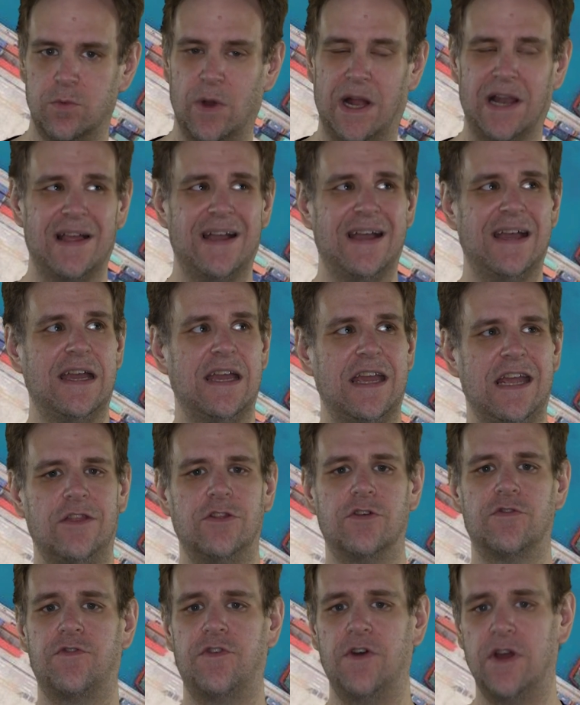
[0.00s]
Well, in
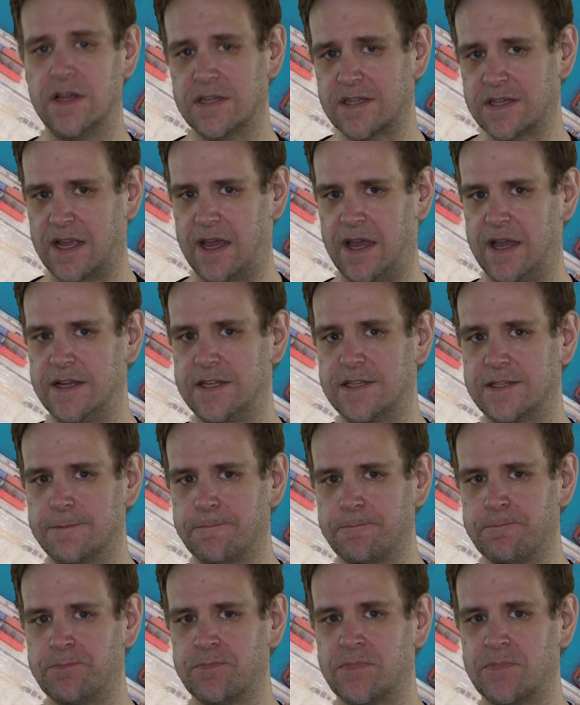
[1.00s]
the first case,